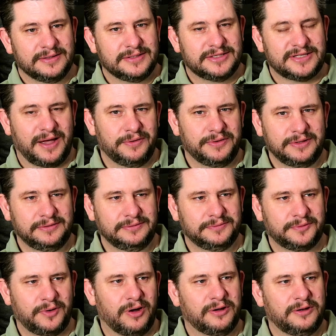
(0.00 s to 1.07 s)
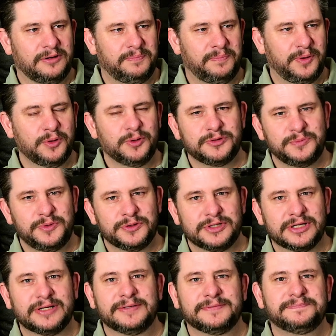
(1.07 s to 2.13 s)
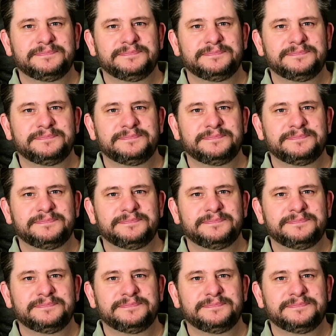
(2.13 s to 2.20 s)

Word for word: Southern rock blues music.